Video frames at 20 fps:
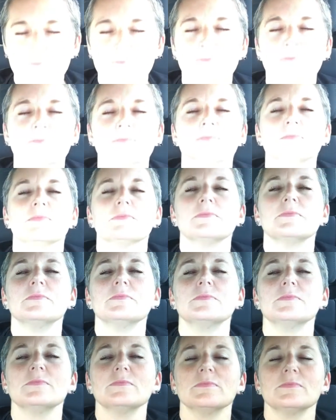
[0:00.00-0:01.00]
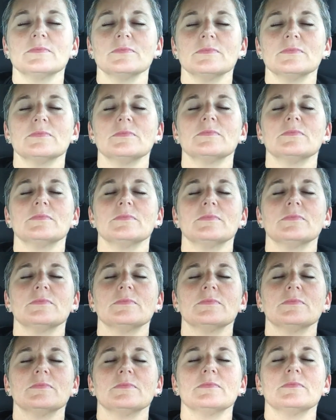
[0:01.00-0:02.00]

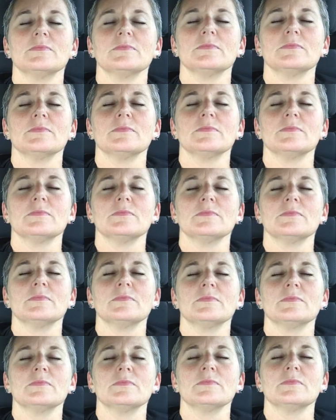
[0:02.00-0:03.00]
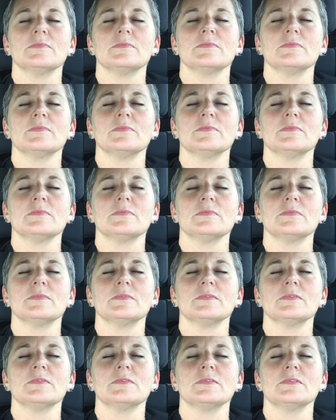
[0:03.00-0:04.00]

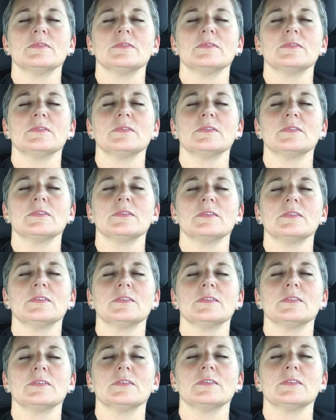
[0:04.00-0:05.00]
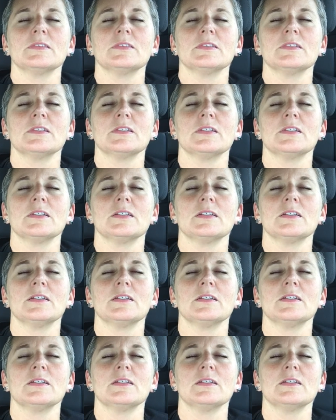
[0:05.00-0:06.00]

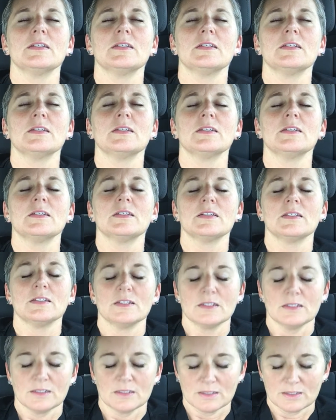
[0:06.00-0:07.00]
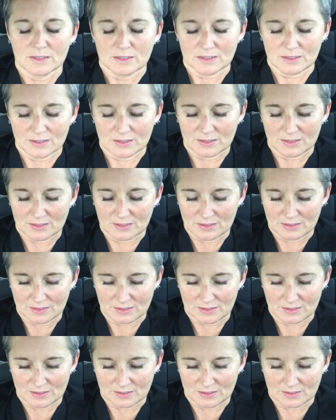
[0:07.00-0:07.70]
No one is speaking in this clip.